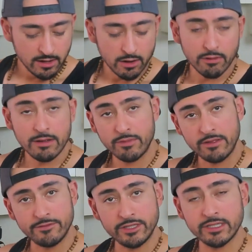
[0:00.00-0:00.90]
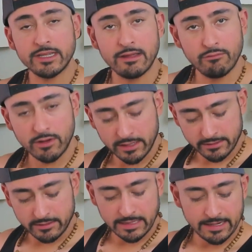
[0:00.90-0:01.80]
Alright, but if you just ate one,
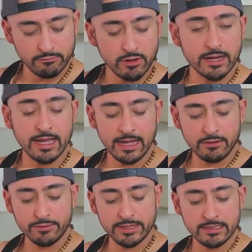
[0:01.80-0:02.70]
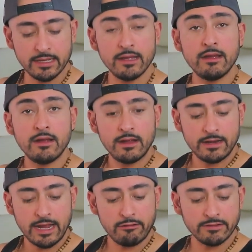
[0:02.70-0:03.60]
it's 91 calories,
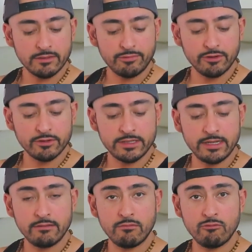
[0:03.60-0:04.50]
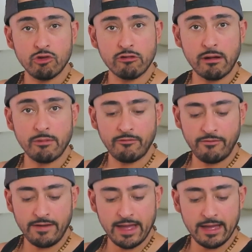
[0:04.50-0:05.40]
9 grams of protein, 1 gram of
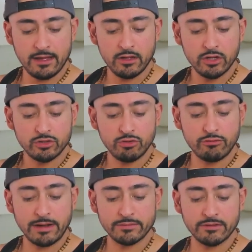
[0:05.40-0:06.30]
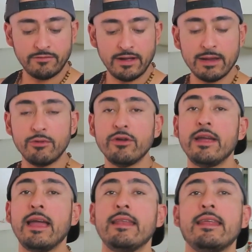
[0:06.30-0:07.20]
fat, 2 grams of
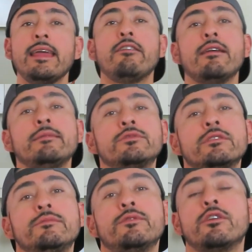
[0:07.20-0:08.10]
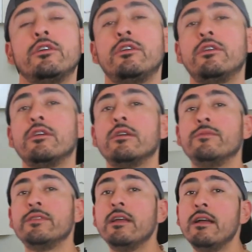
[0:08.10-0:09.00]
fiber, and 9 grams of carbs.